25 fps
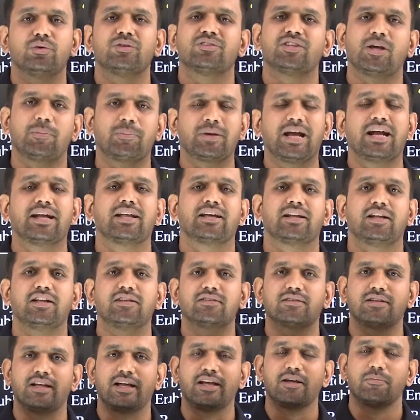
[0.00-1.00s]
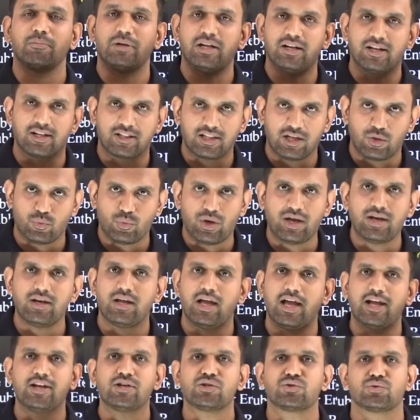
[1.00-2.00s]
subcategories like Mini Ratna 1
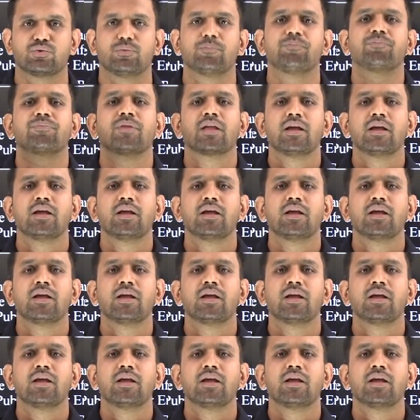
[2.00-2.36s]
and 2.